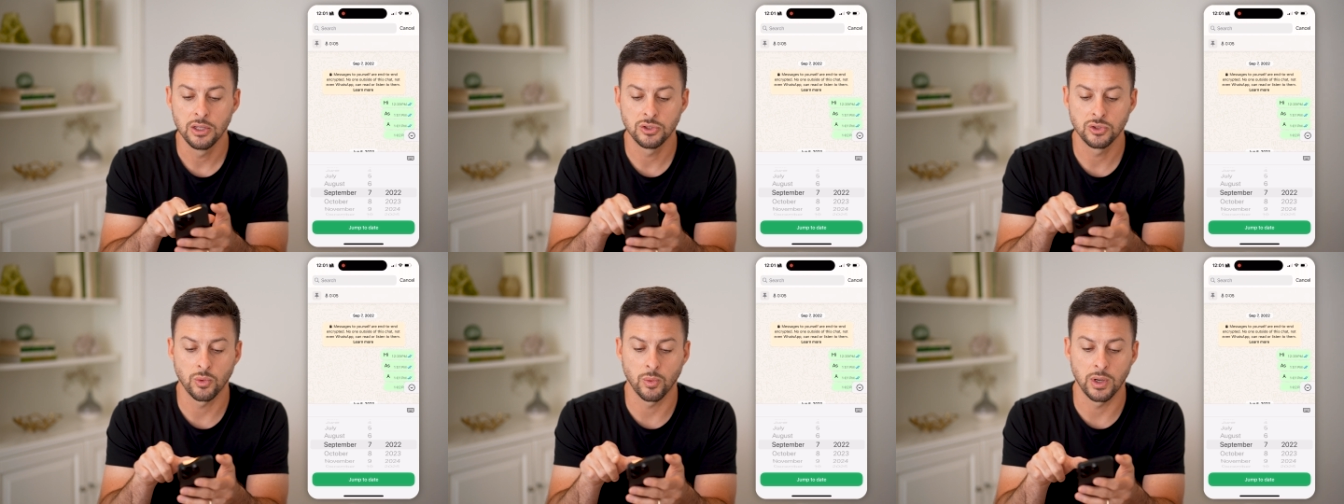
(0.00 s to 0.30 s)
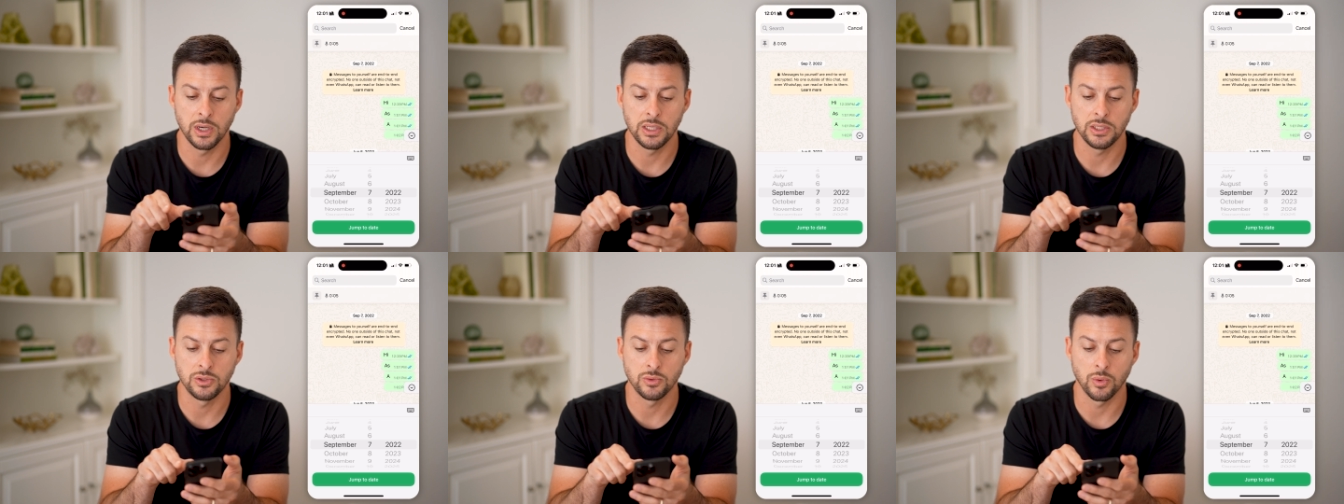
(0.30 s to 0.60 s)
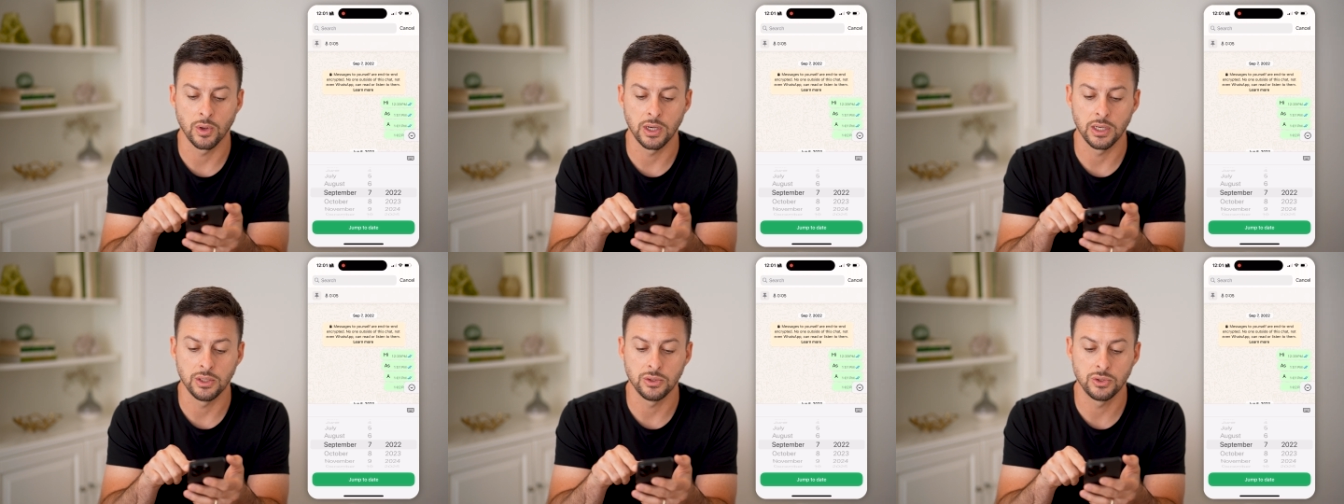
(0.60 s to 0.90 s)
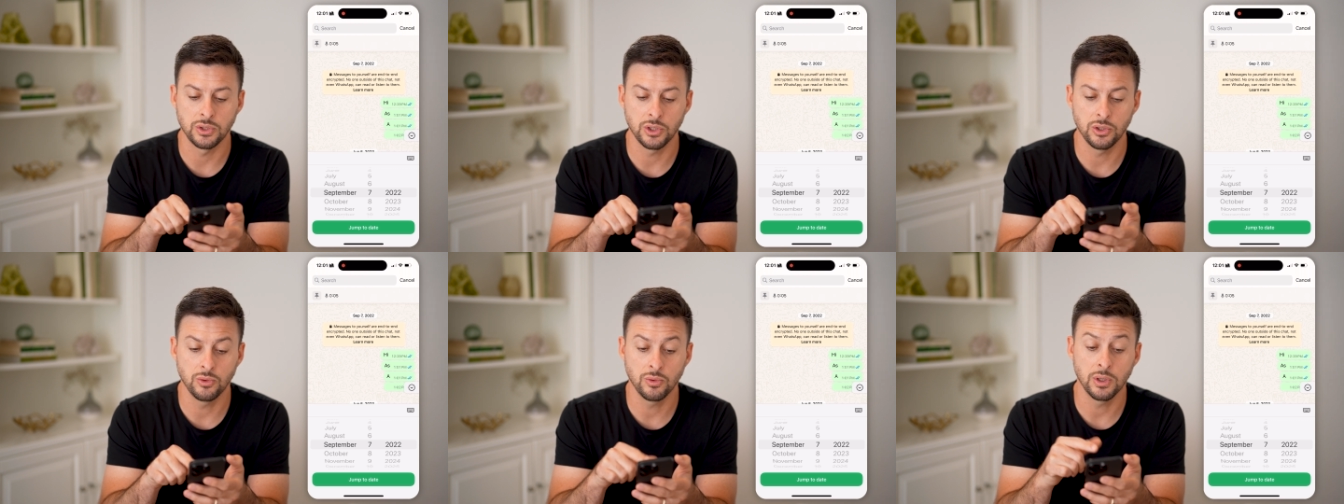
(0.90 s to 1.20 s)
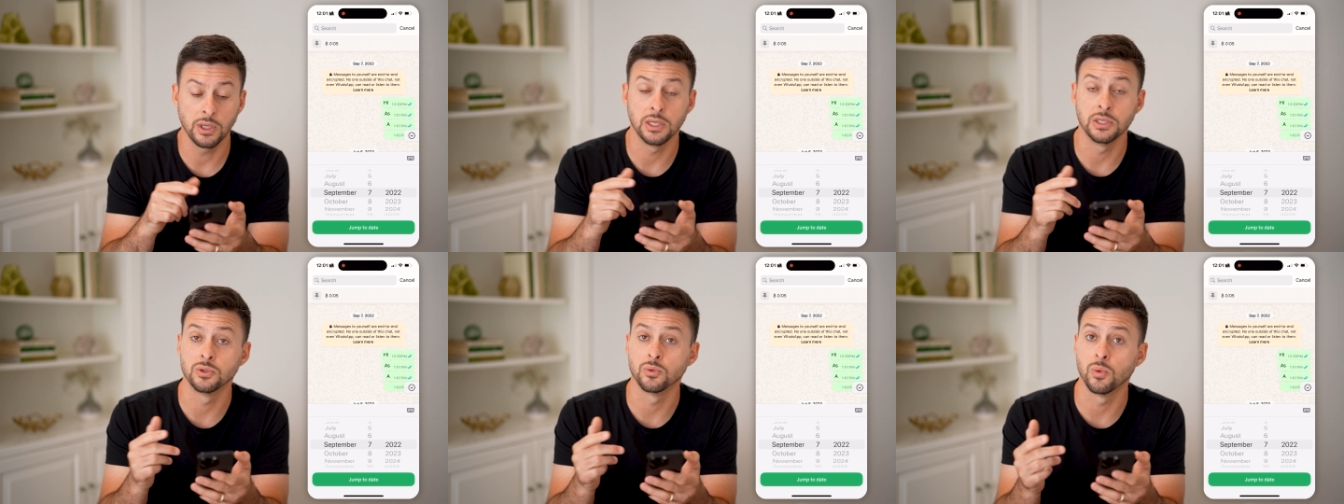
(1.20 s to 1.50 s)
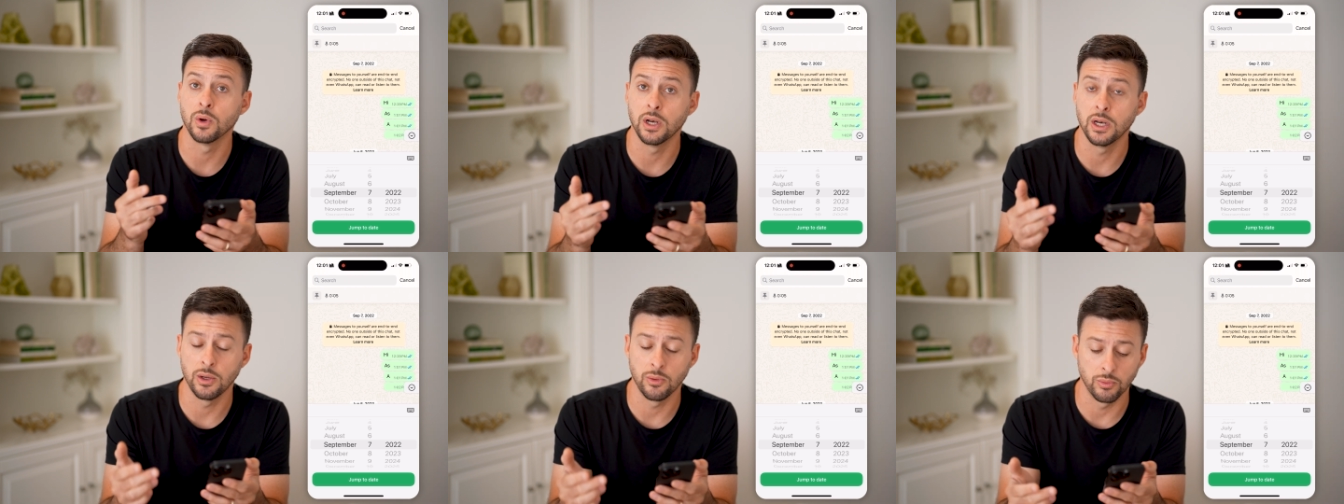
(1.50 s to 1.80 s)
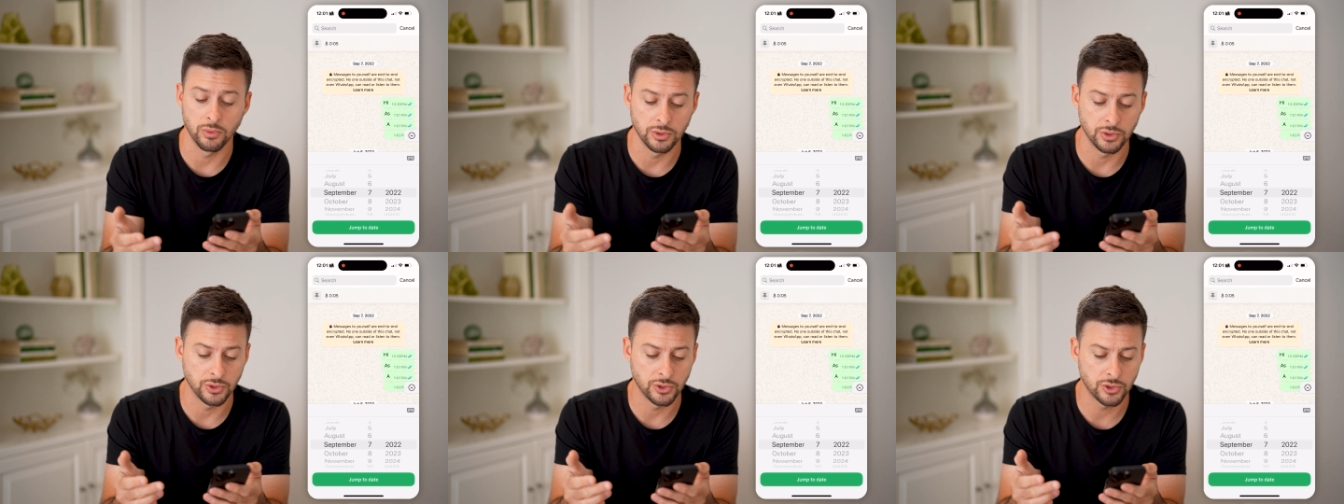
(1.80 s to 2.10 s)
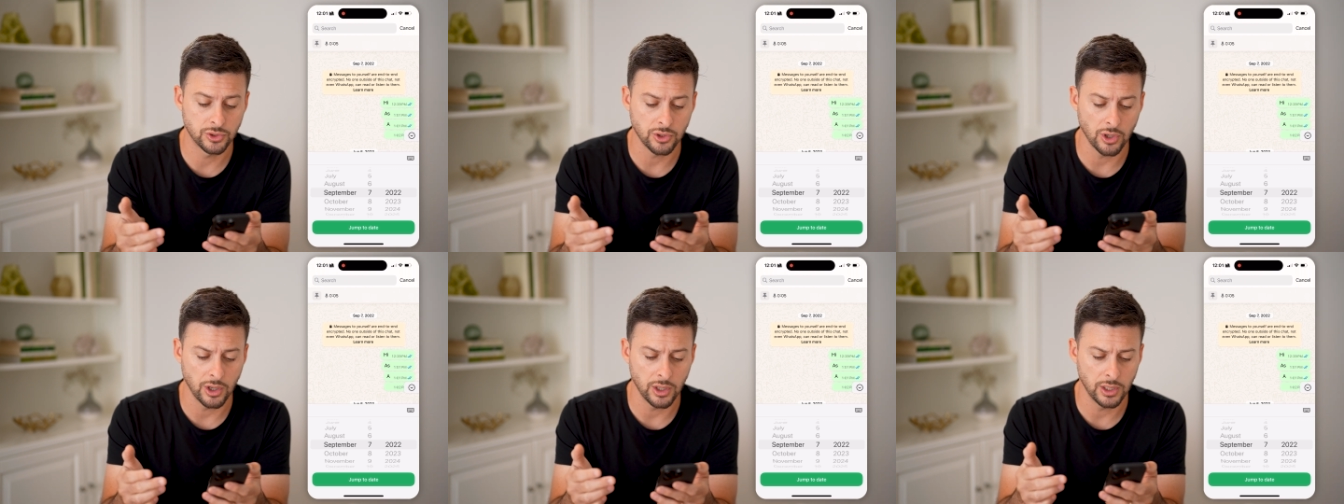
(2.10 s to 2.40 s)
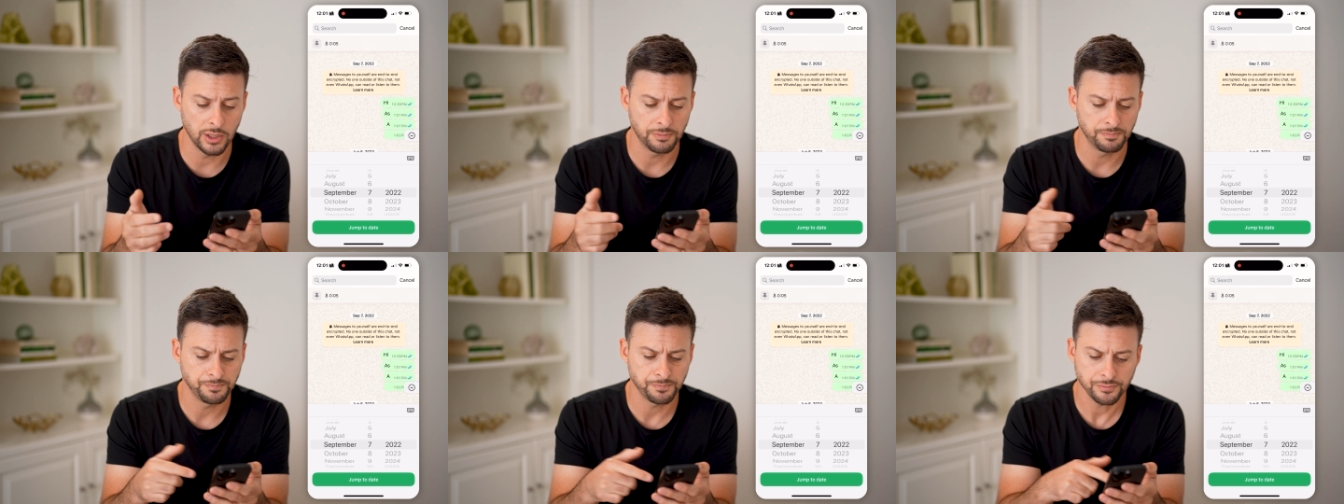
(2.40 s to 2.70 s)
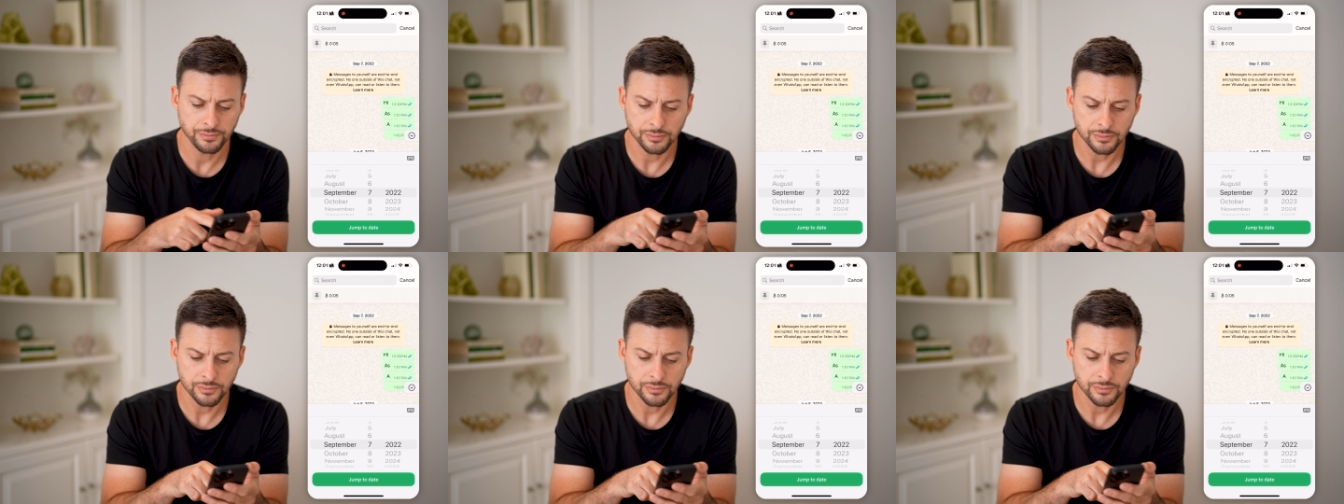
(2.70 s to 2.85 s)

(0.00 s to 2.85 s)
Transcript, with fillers: 2022 is when it was started.